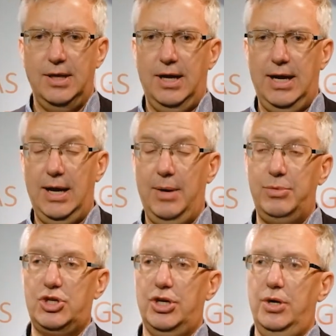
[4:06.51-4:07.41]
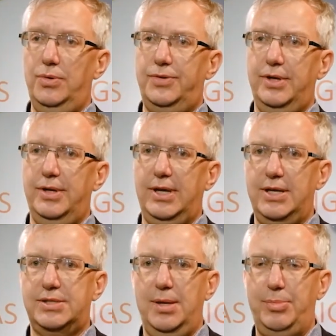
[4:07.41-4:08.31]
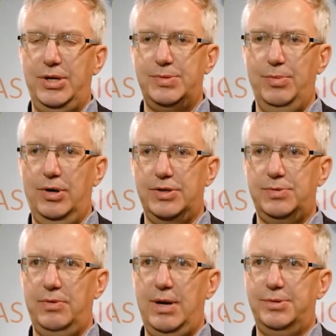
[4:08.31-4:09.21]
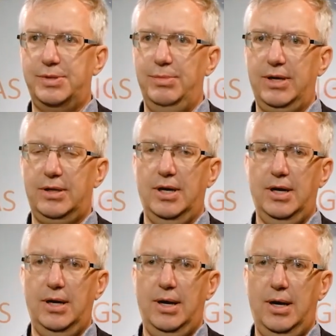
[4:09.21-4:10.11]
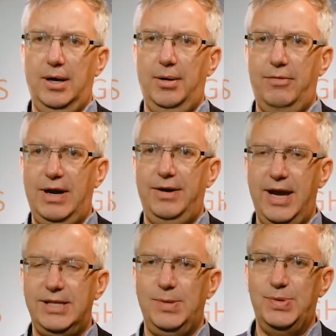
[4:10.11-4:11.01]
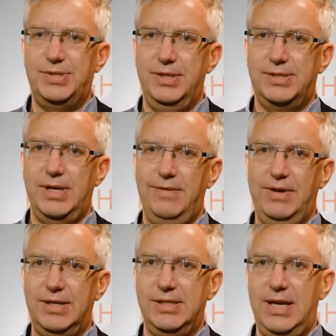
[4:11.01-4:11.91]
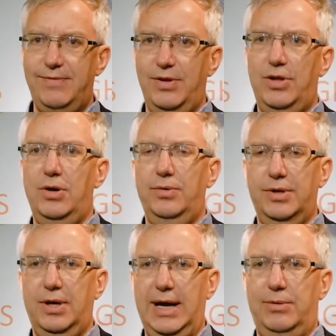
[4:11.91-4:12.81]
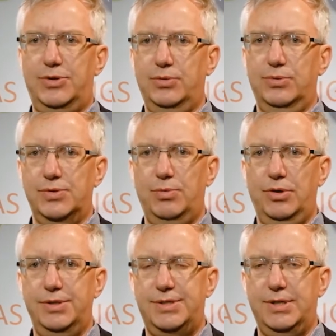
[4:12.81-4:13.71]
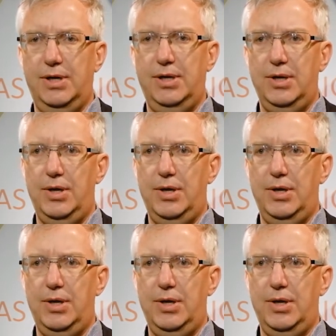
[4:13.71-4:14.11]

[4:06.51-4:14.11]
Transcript: And we showed that against their benchmarks, we were able to make around 80% savings, even though our tools weren't yet